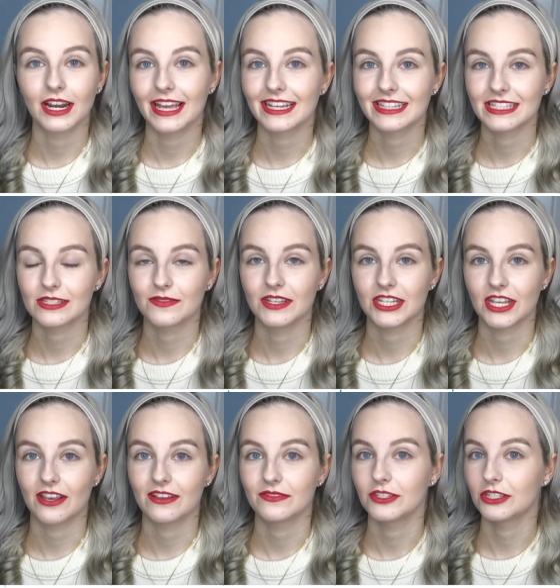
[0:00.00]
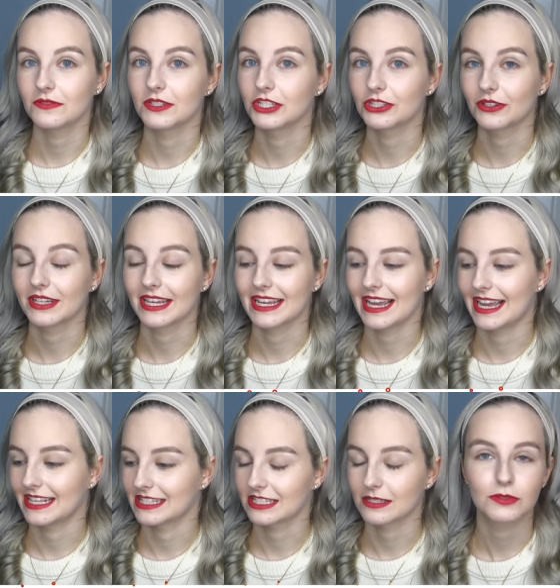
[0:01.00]
like this video if you do enjoy it,
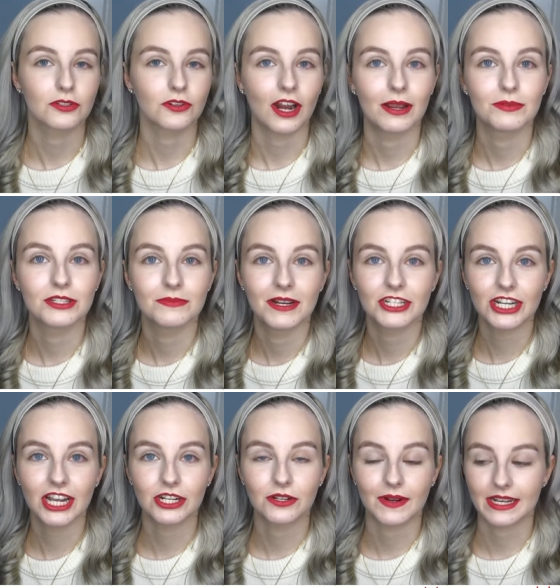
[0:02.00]
and subscribe to my channel,